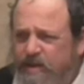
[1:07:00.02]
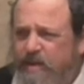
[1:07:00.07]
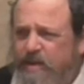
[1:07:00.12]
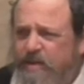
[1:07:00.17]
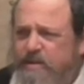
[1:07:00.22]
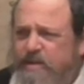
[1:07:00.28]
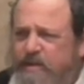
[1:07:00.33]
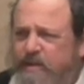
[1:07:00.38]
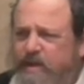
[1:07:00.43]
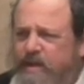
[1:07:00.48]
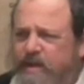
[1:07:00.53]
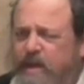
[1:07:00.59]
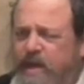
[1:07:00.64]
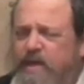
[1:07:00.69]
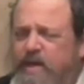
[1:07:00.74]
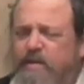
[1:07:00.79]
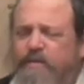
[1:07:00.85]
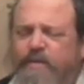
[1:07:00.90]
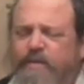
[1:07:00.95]
Because
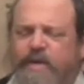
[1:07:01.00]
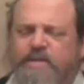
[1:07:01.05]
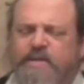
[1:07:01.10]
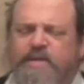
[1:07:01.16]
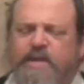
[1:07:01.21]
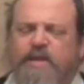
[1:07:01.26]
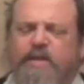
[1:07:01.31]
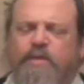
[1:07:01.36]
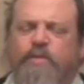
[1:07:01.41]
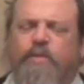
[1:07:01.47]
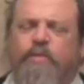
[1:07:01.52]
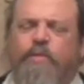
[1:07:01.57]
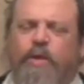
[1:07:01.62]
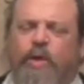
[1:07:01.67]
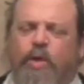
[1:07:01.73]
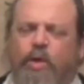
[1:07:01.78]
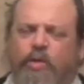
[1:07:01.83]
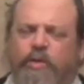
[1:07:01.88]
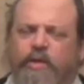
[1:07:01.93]
again, if I see you
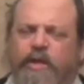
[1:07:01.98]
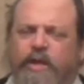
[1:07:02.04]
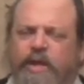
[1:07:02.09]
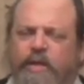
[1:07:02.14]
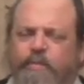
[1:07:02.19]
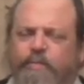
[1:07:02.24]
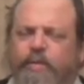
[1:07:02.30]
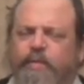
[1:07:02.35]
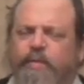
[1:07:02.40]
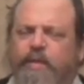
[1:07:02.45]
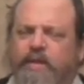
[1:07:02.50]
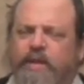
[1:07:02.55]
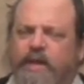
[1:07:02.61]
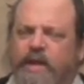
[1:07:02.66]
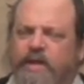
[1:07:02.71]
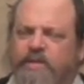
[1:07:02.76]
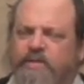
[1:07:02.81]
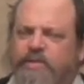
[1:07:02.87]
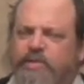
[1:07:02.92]
holding an implement
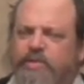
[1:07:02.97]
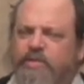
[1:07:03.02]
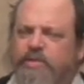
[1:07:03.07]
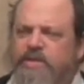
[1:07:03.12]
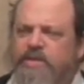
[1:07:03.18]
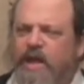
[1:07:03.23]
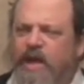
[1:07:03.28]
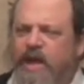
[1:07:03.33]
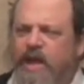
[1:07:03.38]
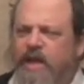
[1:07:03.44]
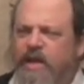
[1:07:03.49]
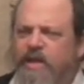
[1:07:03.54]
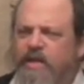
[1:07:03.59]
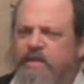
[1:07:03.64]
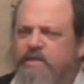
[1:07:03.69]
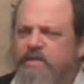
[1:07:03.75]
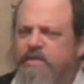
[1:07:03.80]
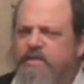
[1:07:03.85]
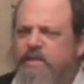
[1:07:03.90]
that has two
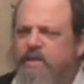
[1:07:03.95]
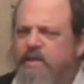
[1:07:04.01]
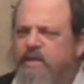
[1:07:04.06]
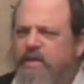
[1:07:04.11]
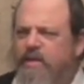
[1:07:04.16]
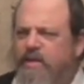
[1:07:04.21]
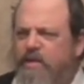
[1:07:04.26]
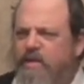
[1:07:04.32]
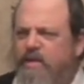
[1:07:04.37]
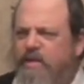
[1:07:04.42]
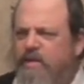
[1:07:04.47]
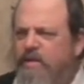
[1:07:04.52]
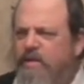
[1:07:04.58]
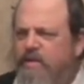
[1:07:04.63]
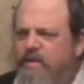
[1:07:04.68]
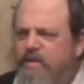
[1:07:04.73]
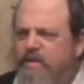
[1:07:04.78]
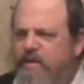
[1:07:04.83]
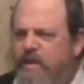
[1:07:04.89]
sides,
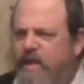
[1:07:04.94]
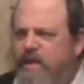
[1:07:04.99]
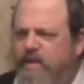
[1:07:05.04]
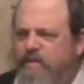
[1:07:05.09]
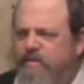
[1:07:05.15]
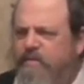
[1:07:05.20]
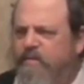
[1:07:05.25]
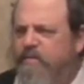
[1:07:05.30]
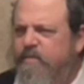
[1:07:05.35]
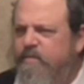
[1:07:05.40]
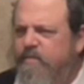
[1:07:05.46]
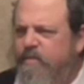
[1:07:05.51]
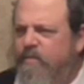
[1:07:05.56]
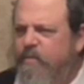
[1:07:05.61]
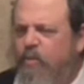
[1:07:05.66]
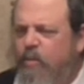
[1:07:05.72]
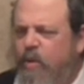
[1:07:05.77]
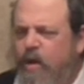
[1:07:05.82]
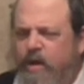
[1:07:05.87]
then
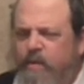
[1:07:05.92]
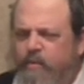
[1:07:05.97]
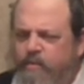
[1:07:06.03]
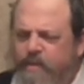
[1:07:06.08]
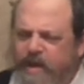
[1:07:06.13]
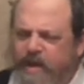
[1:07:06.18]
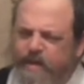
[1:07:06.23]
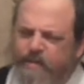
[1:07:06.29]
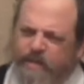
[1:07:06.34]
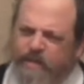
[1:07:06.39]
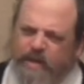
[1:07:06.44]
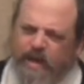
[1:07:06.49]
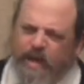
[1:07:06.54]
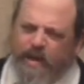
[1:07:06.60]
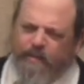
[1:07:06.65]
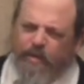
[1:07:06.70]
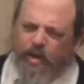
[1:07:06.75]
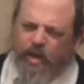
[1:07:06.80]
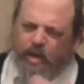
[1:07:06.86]
maybe
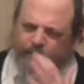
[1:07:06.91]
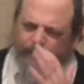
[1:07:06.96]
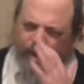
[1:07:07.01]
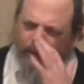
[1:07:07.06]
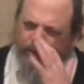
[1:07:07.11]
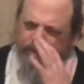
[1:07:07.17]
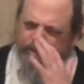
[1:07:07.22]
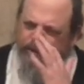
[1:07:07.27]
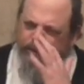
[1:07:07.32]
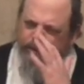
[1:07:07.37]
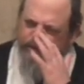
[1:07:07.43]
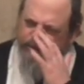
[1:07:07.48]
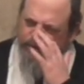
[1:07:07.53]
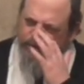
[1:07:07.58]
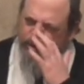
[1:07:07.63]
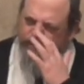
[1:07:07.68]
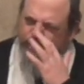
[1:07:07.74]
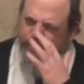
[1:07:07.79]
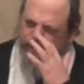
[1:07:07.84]
I'm always going to
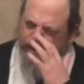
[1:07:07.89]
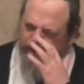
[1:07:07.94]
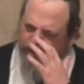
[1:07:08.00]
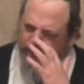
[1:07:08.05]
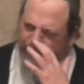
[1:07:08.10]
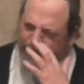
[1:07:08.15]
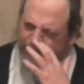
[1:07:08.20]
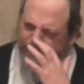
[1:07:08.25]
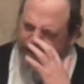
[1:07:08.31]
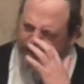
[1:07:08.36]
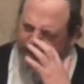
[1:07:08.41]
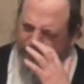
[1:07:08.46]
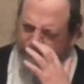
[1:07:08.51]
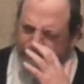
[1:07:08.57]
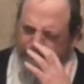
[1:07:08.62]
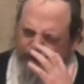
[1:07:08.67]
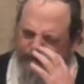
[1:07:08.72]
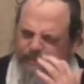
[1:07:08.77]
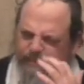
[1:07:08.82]
assume you did the right thing.
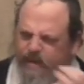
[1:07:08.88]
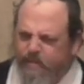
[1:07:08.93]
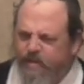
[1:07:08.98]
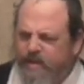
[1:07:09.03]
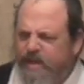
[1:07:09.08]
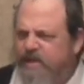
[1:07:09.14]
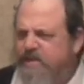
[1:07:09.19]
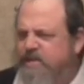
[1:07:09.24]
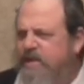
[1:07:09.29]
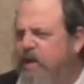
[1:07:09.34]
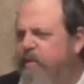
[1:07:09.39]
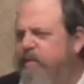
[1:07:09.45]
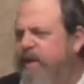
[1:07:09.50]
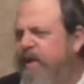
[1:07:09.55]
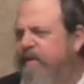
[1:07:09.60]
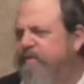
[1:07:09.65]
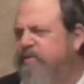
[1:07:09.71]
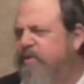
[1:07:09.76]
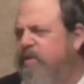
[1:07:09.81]
Maybe that's how
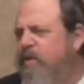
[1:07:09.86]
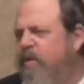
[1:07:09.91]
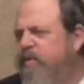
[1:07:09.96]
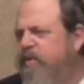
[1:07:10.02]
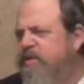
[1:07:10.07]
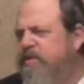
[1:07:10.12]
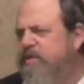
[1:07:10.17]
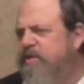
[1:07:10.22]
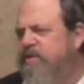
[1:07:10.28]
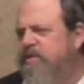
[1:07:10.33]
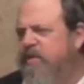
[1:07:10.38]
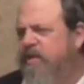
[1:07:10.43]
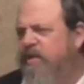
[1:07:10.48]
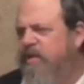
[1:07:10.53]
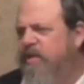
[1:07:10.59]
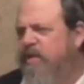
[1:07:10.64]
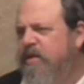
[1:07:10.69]
we have to always.